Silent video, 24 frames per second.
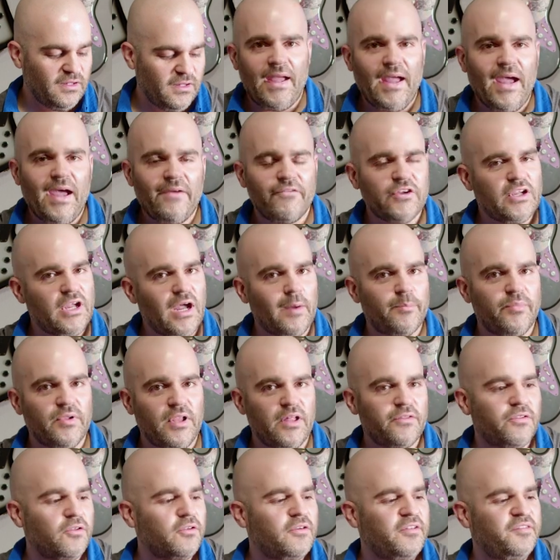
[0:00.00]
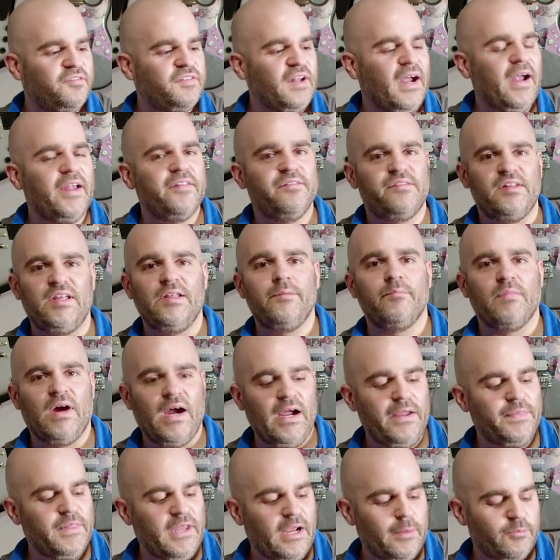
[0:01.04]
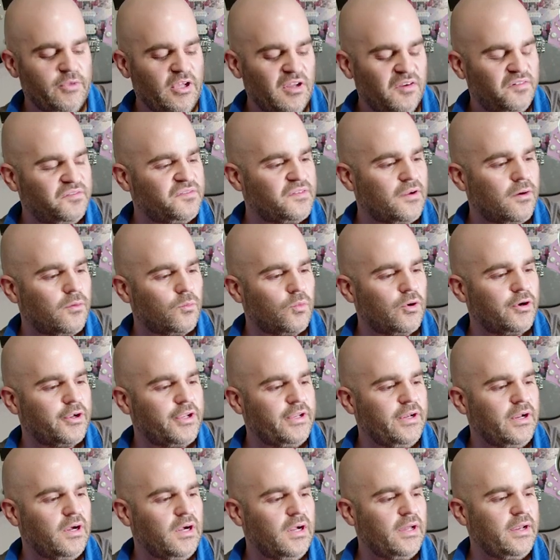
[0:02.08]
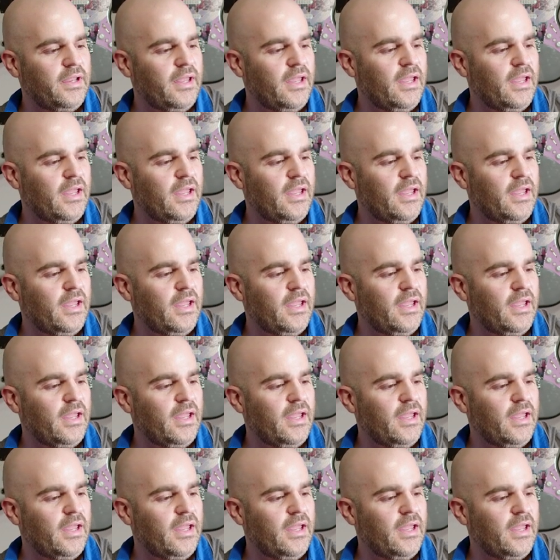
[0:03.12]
I have a couple other designs in mind that I'm going to start working on,